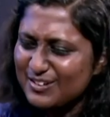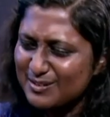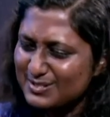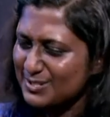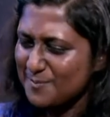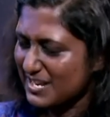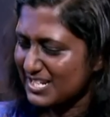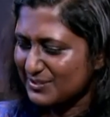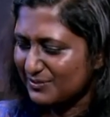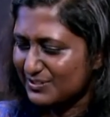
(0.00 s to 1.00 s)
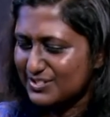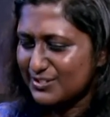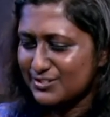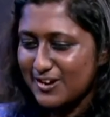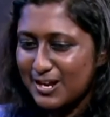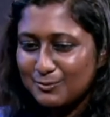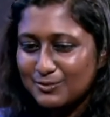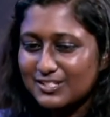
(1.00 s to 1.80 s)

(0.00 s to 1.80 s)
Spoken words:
that was so peaceful, so tranquil.